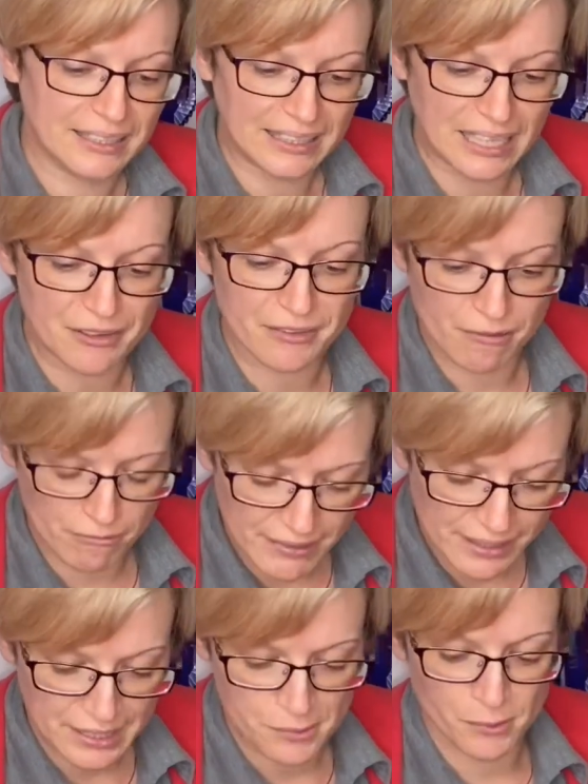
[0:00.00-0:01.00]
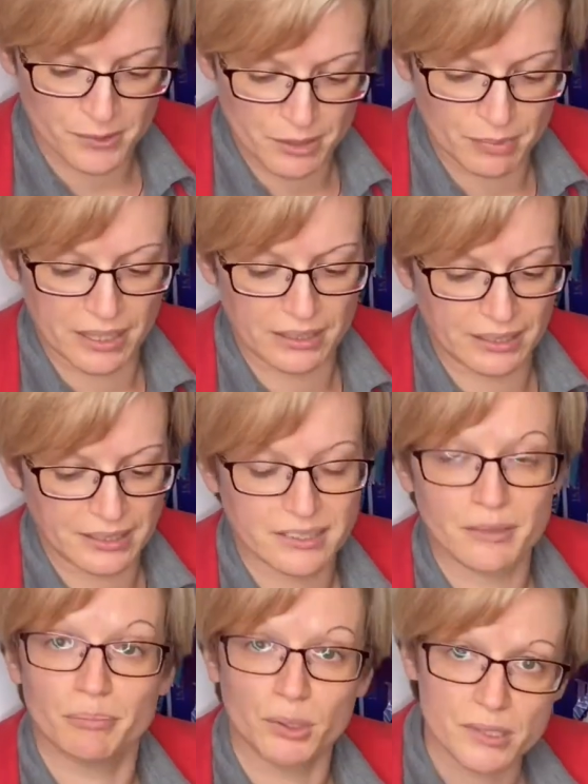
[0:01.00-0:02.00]
if you're really worried about a litter,
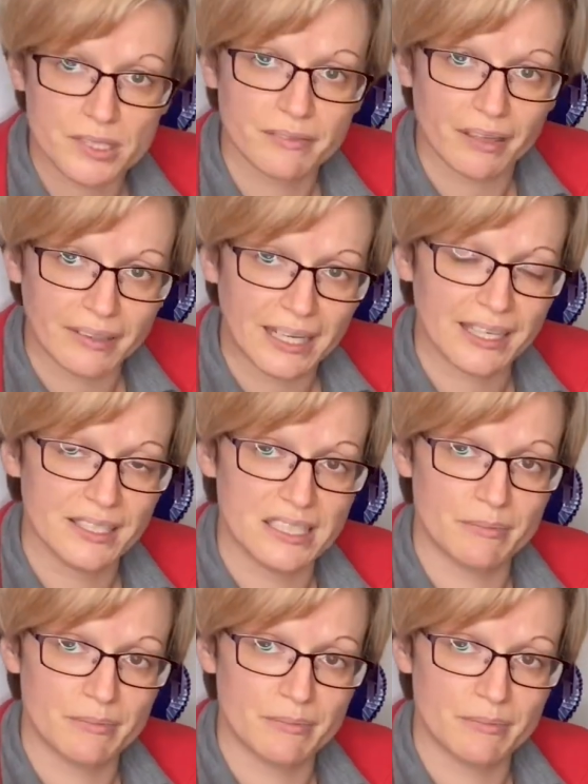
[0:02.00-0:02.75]
books are very handy,